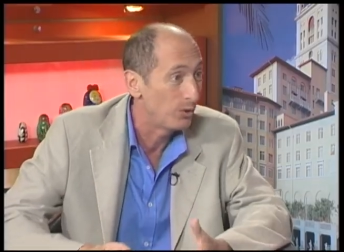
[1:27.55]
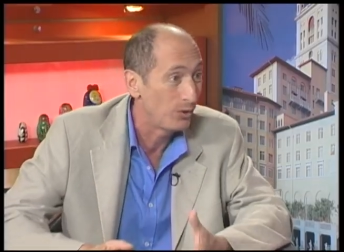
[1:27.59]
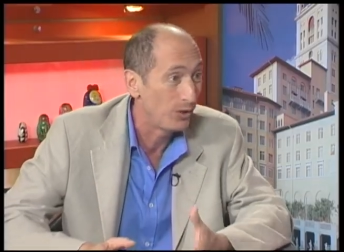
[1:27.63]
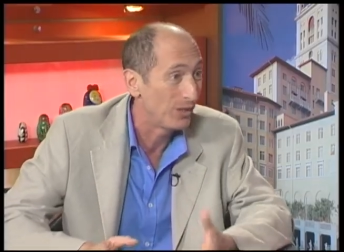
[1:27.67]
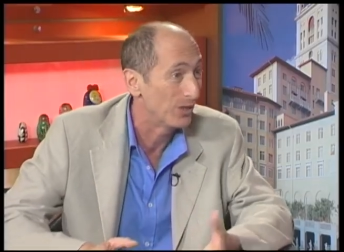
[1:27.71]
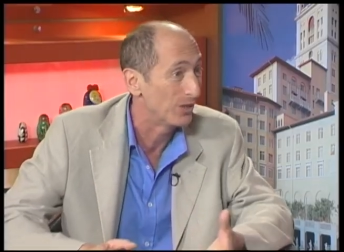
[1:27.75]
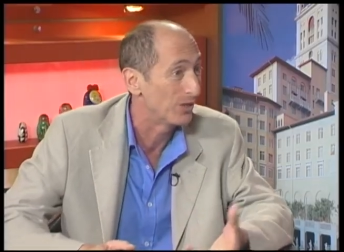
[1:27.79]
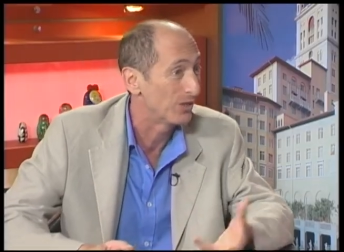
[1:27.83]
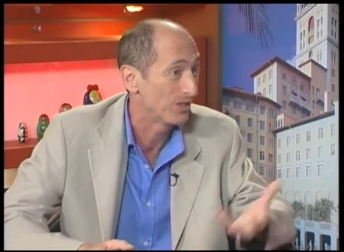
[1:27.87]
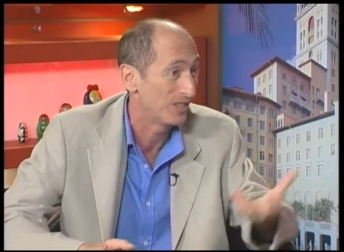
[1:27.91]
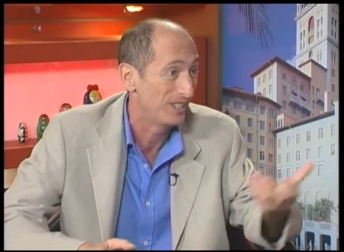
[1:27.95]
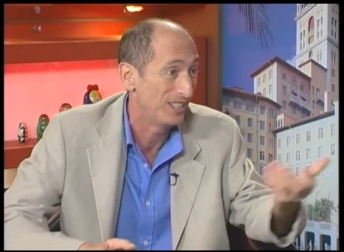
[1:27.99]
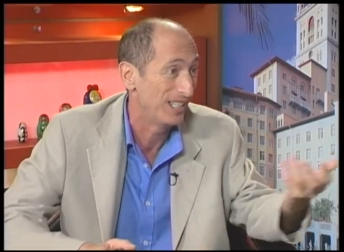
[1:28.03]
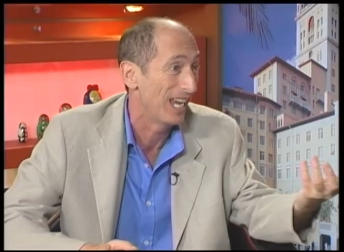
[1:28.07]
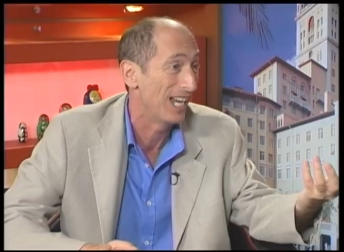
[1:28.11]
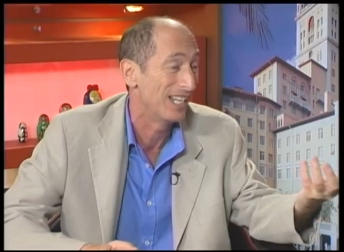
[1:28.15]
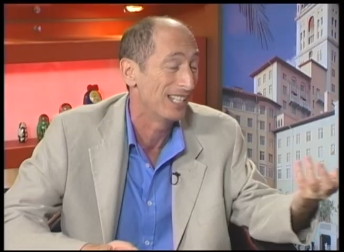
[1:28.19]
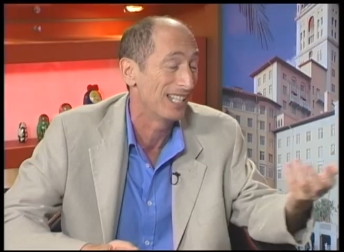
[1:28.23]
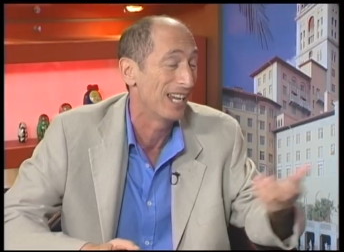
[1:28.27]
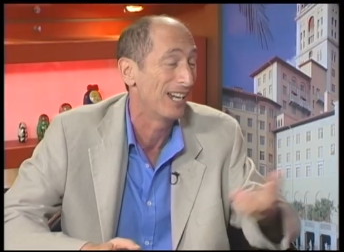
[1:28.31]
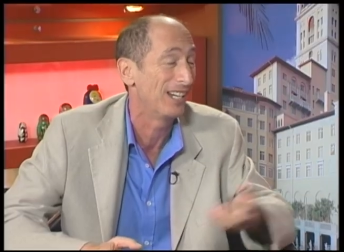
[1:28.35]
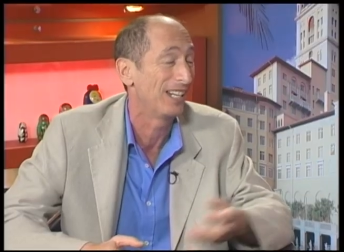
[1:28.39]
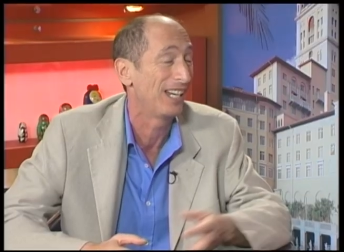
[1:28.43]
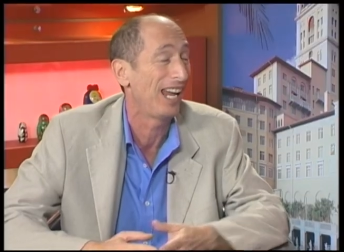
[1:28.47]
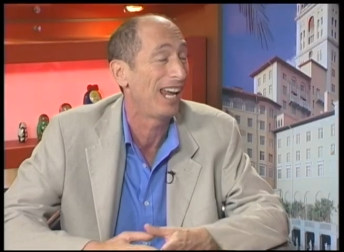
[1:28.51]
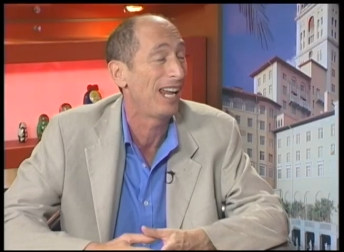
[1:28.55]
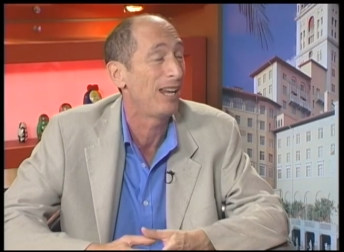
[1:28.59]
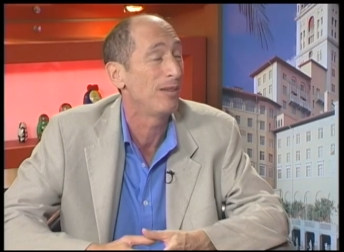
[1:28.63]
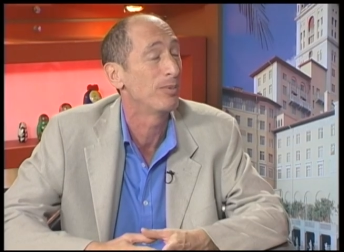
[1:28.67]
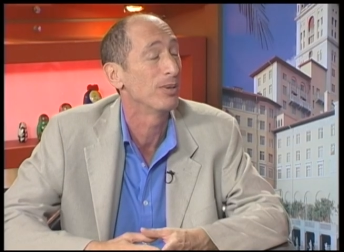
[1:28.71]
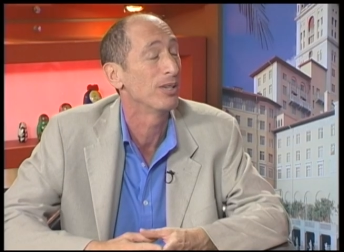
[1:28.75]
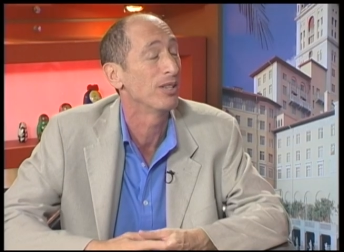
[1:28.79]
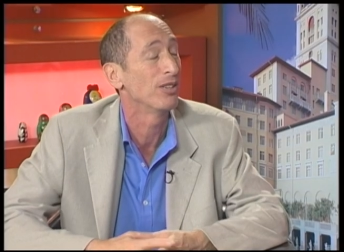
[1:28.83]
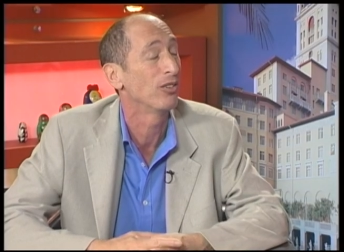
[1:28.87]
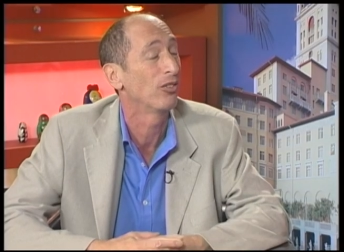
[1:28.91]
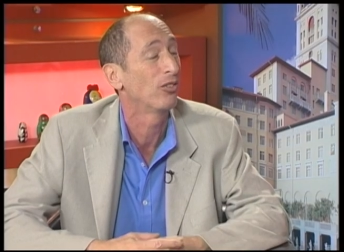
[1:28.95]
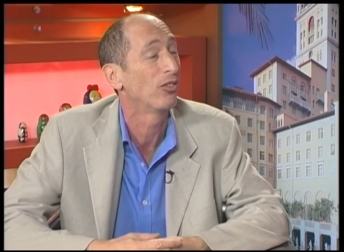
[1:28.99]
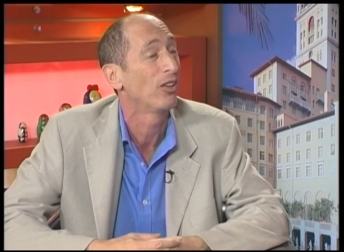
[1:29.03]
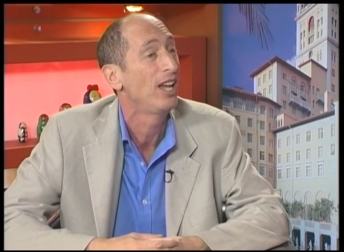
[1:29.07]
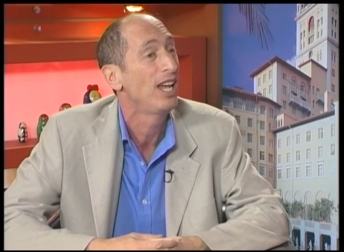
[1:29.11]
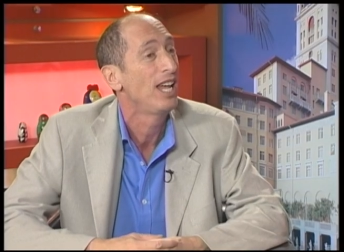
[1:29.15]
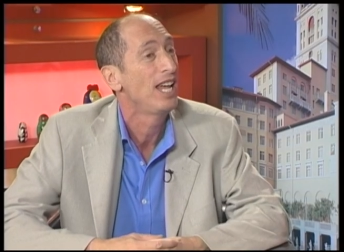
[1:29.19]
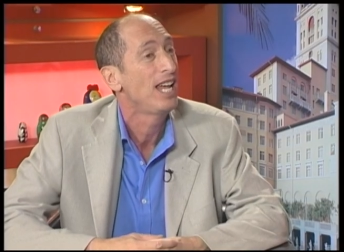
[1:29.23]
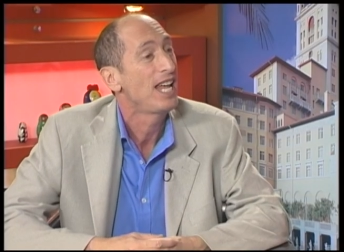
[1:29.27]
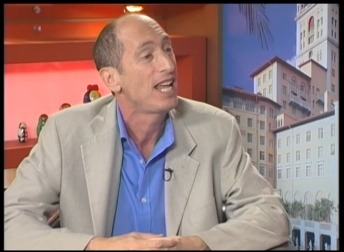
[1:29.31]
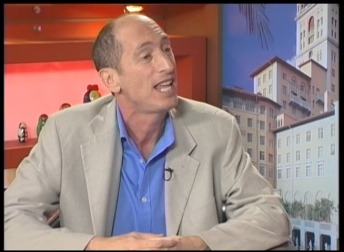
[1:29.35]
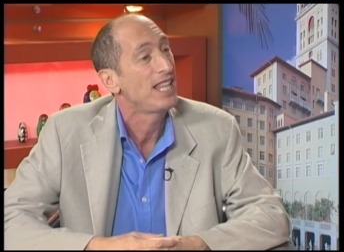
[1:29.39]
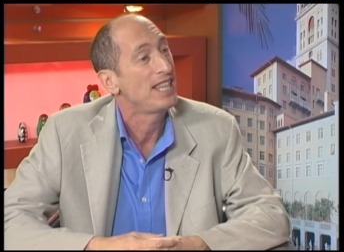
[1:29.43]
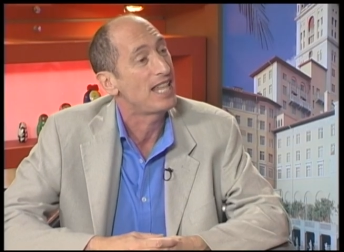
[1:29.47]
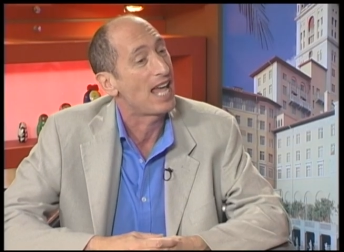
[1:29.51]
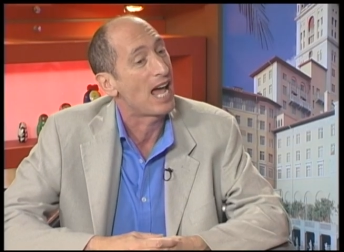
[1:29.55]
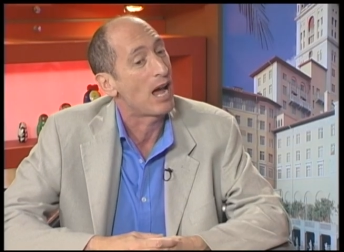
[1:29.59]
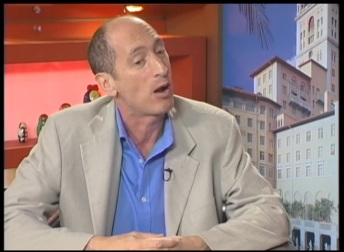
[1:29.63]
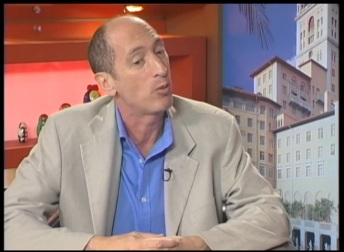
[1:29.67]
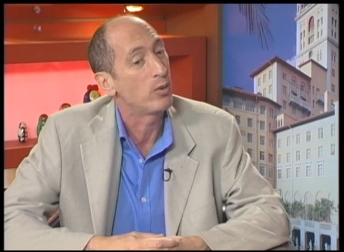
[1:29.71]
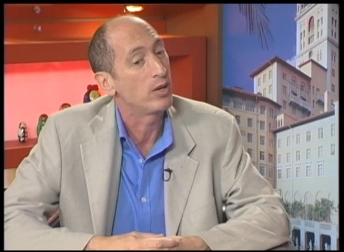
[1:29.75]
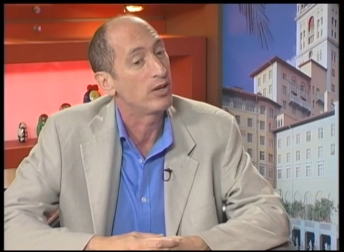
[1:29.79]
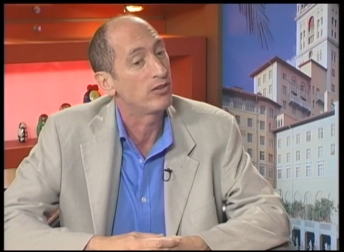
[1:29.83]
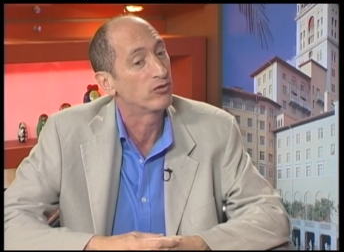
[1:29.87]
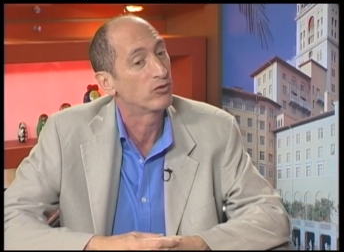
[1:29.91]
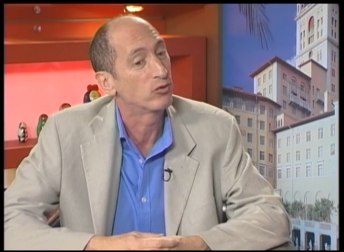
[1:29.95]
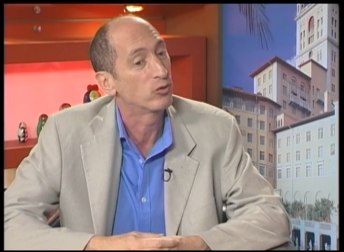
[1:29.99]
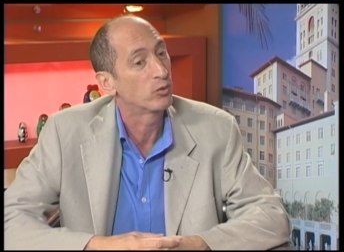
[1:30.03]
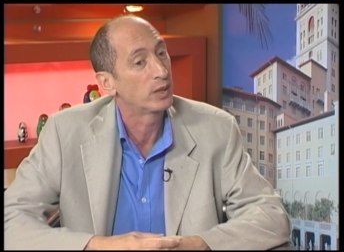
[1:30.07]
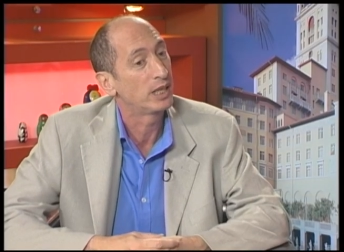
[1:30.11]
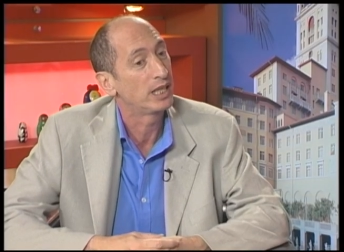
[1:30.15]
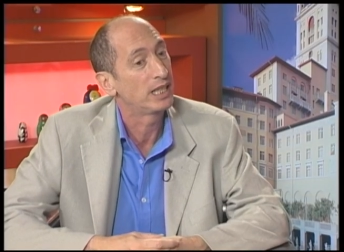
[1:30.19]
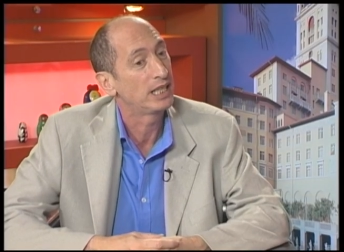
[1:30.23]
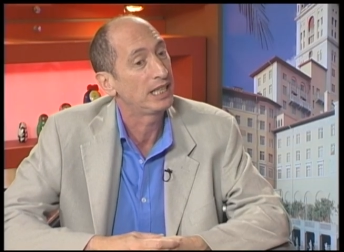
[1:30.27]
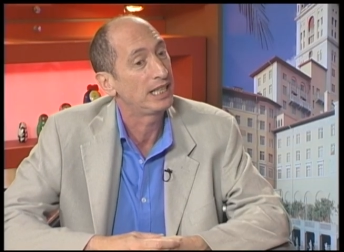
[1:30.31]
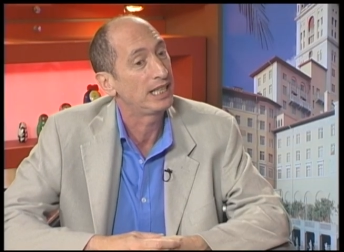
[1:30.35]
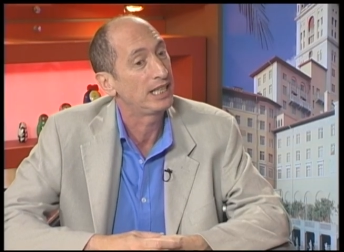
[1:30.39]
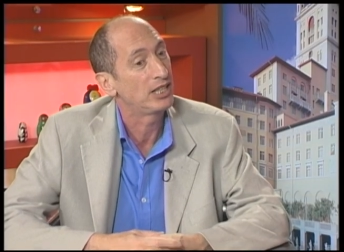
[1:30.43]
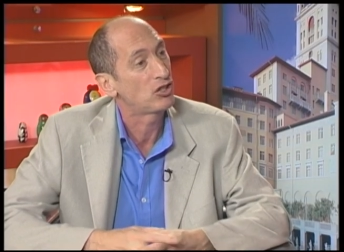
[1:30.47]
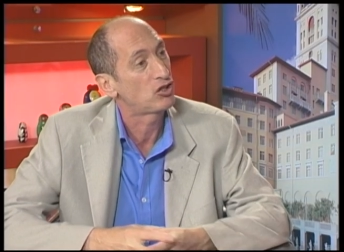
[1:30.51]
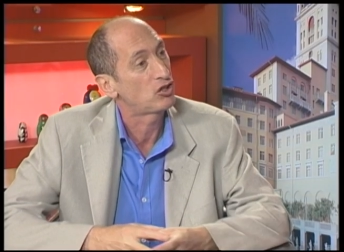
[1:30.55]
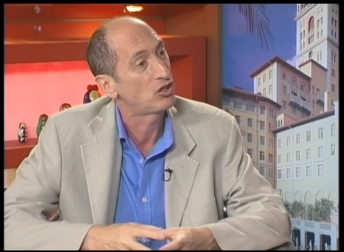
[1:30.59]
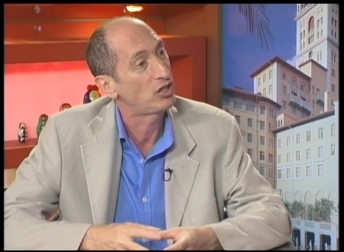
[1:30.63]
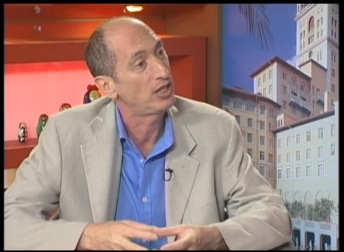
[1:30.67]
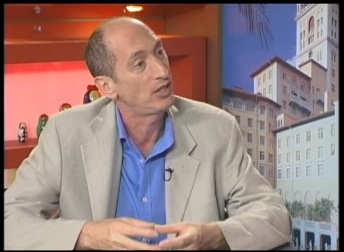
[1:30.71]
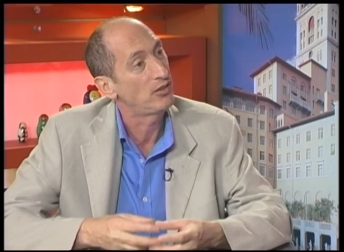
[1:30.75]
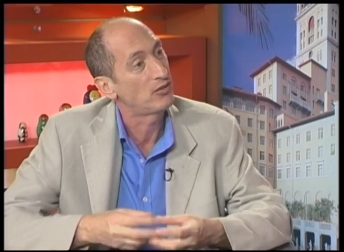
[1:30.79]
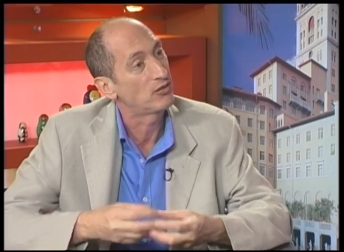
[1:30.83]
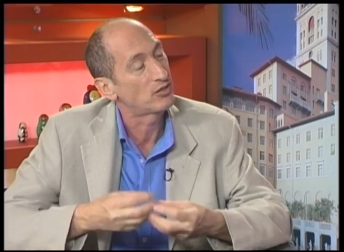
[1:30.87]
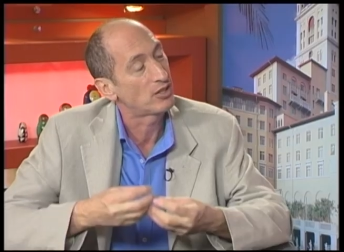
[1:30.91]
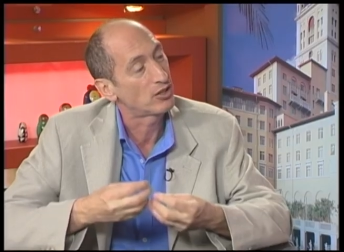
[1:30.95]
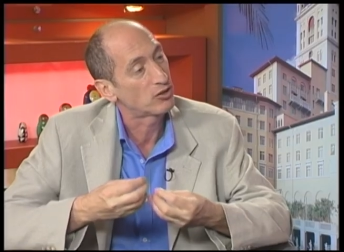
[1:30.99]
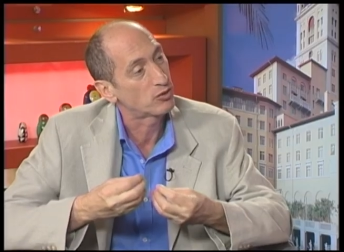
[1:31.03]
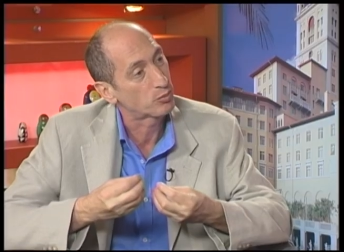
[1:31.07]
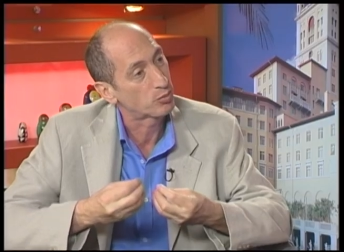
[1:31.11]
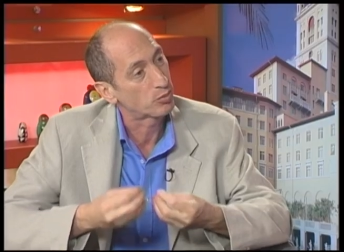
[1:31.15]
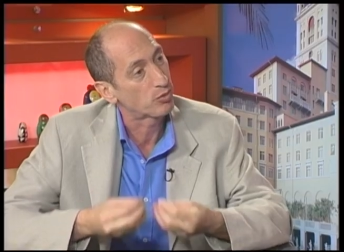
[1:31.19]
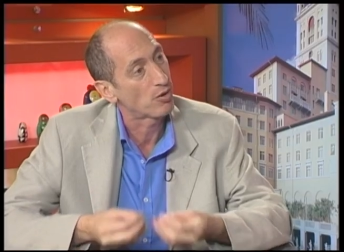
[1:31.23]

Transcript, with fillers: years in downtown Gables, that we've really achieved such